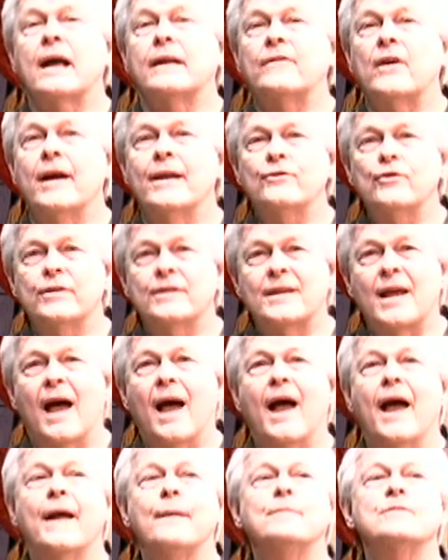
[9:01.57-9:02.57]
out of 100
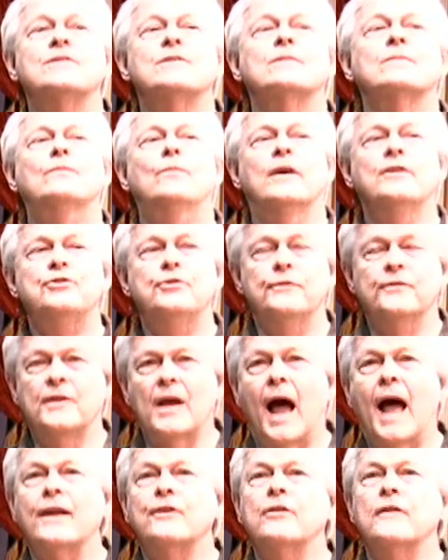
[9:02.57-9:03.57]
times, once you've
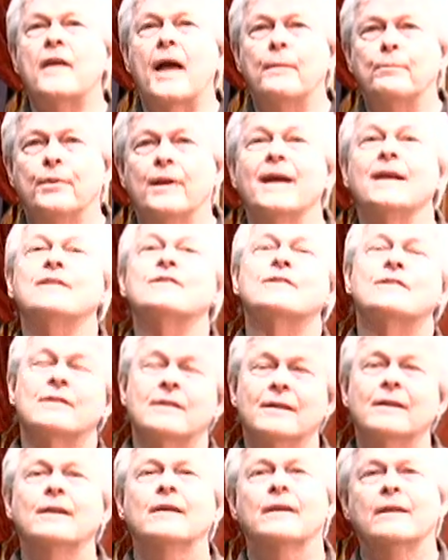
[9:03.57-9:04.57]
gotten to that place,
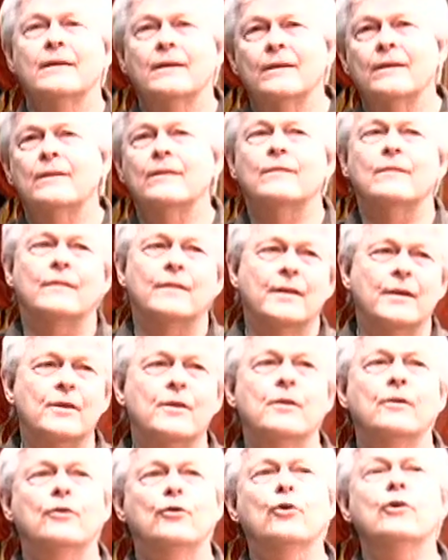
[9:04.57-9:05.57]

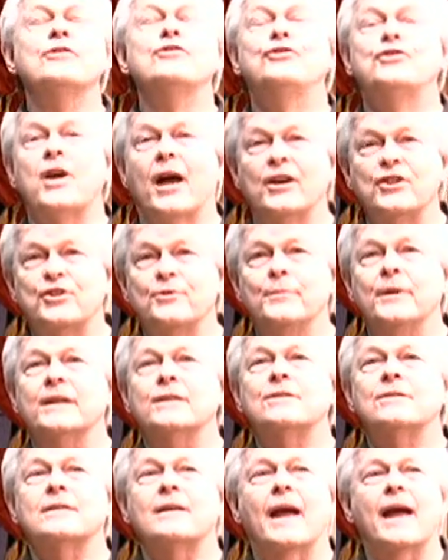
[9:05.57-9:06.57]
good
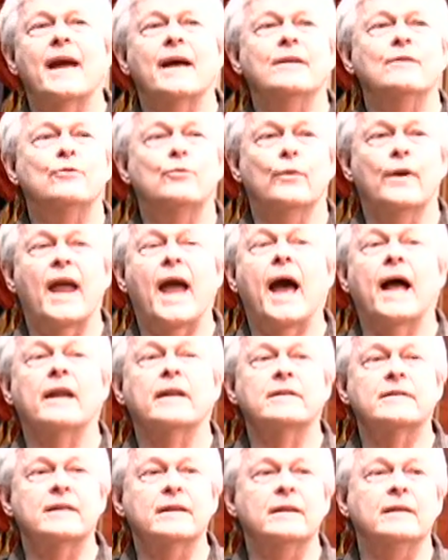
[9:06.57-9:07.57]
judgment and
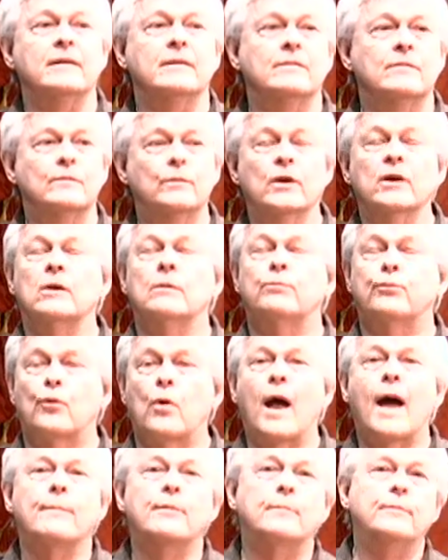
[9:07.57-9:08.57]
reality will
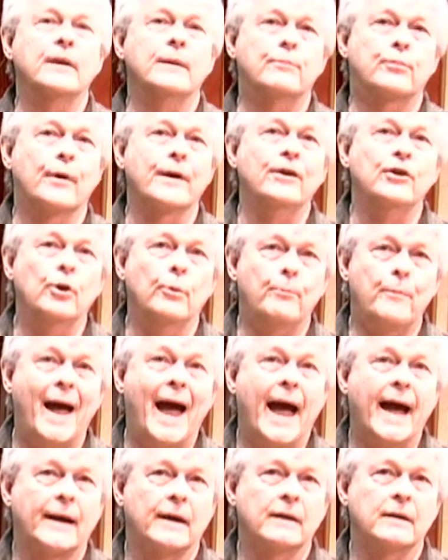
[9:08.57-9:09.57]
probably bring you
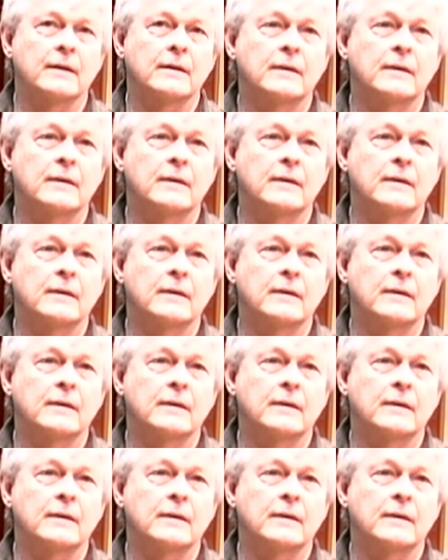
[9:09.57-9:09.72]
back.